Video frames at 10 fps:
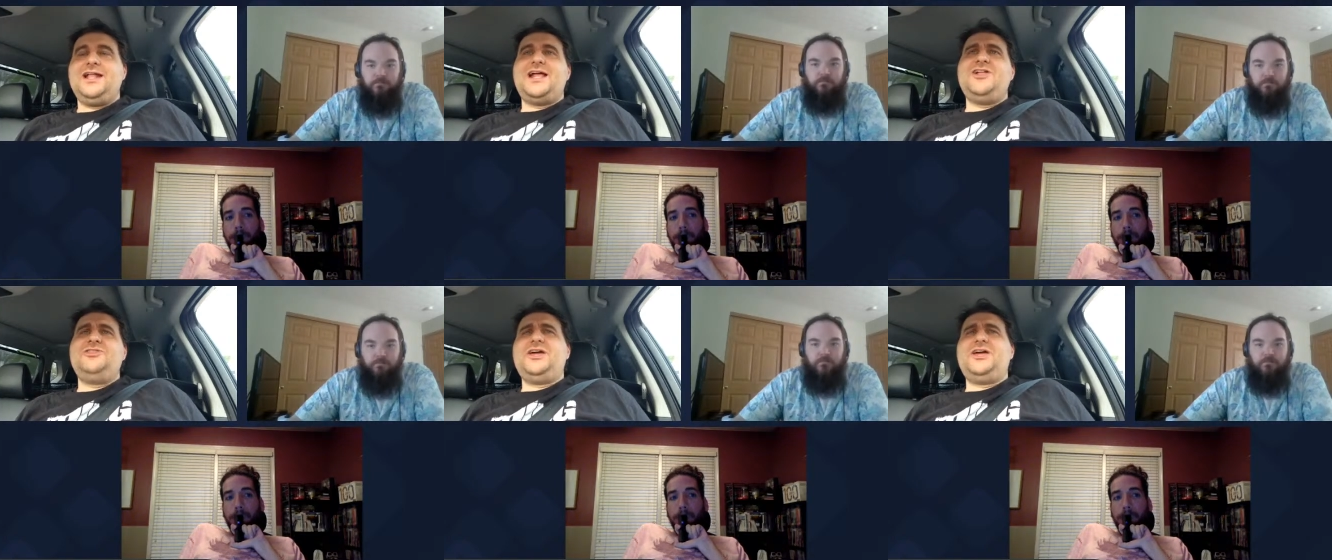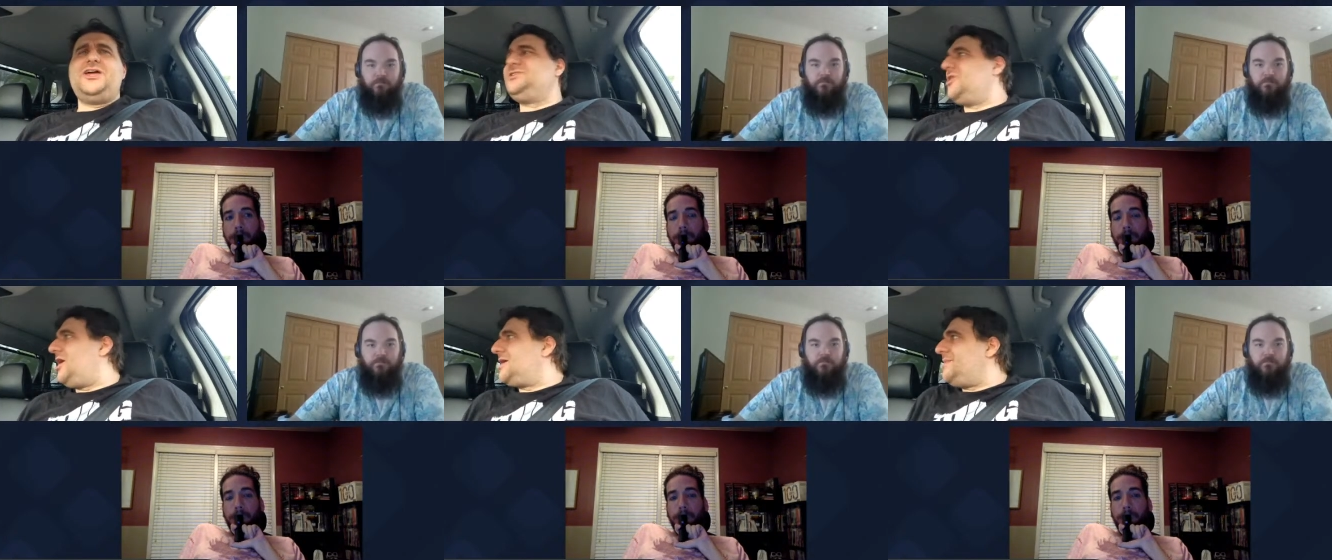Speaker 1: and i know they always
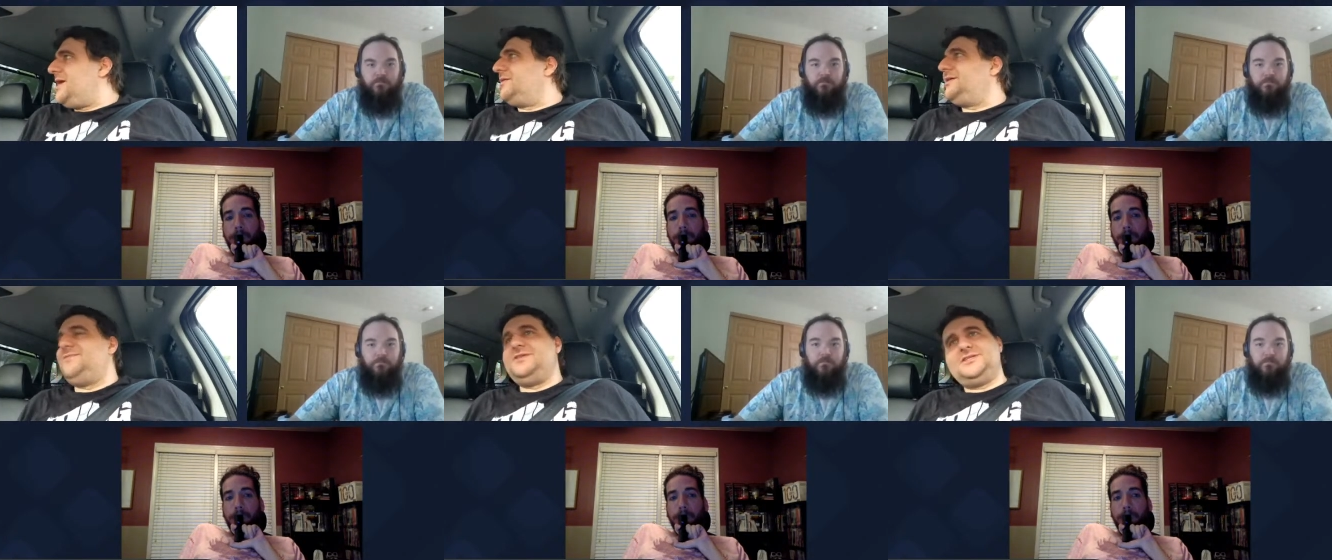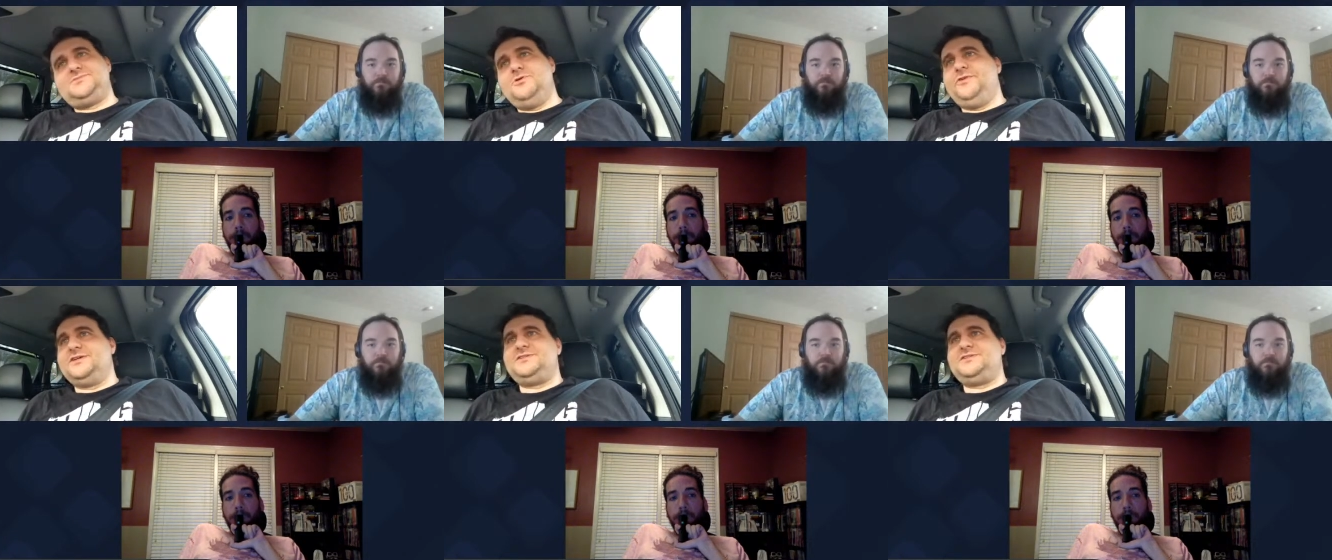talk about giving this movie a